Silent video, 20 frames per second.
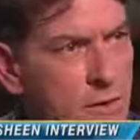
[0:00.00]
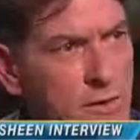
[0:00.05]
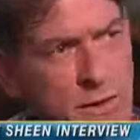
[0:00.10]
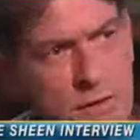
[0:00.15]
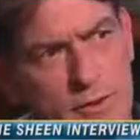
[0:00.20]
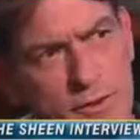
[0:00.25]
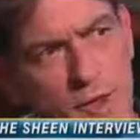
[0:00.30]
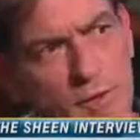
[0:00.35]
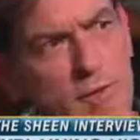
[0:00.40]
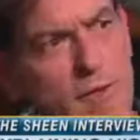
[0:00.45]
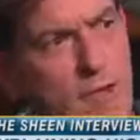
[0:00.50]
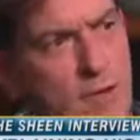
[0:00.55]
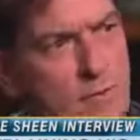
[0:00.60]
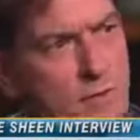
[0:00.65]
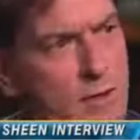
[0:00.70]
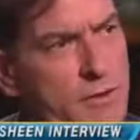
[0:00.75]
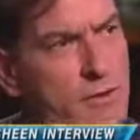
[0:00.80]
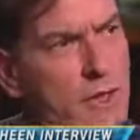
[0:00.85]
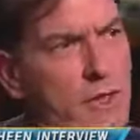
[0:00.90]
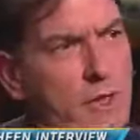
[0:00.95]
it's
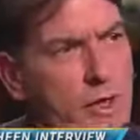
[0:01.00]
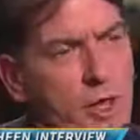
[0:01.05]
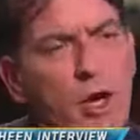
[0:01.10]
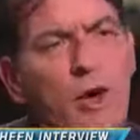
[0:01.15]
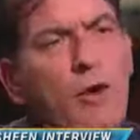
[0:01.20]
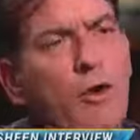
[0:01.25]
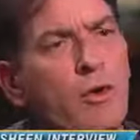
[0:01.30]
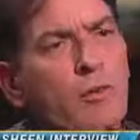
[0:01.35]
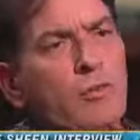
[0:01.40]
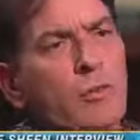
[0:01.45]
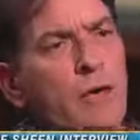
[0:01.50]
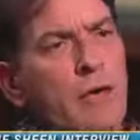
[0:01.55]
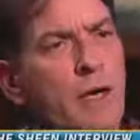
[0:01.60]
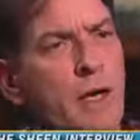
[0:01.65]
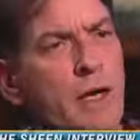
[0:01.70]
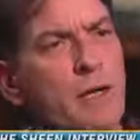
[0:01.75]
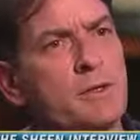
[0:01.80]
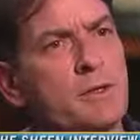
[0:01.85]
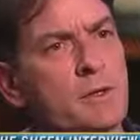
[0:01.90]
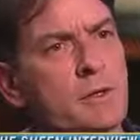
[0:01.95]
oftentimes as unknown, but
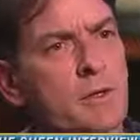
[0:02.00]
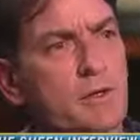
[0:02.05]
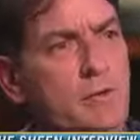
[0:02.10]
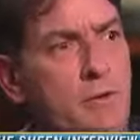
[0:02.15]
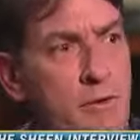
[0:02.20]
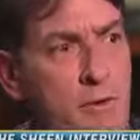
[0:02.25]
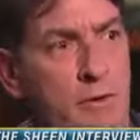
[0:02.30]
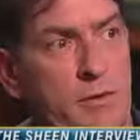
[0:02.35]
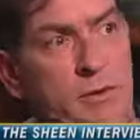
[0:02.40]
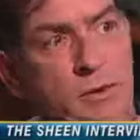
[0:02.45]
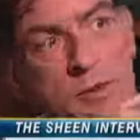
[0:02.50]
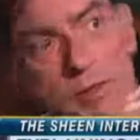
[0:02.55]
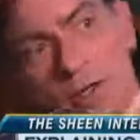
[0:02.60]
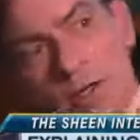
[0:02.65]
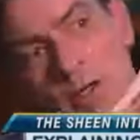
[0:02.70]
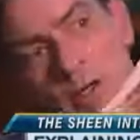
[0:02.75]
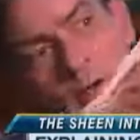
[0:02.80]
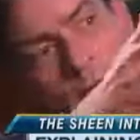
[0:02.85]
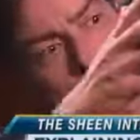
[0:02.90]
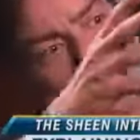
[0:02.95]
occasionally you know a
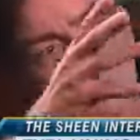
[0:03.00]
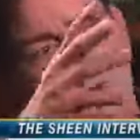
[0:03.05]
giant